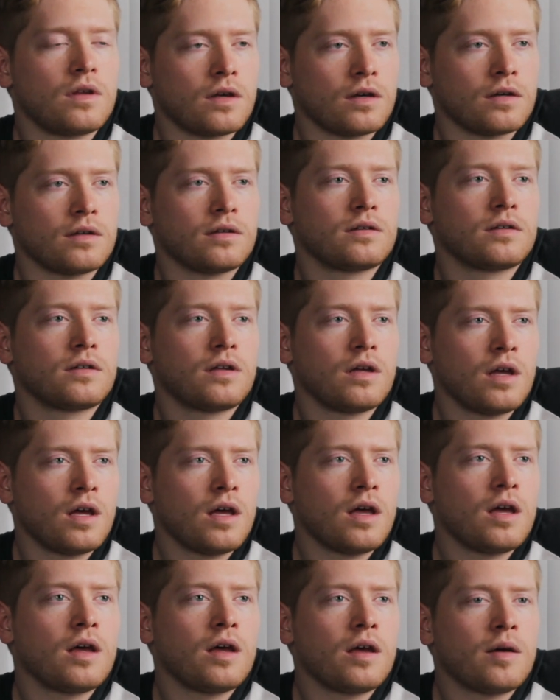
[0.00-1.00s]
Yeah.
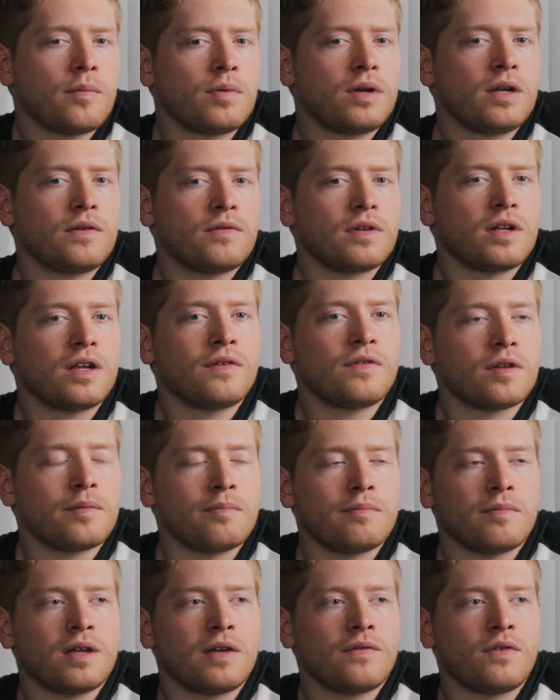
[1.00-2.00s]
But
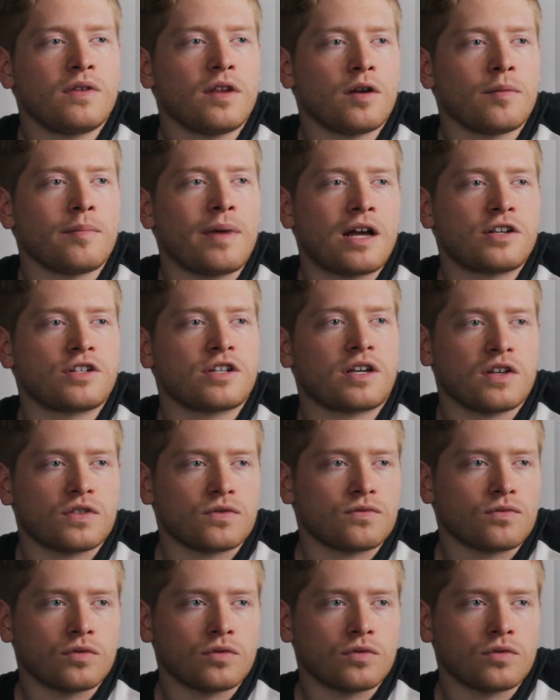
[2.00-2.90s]
even their magic has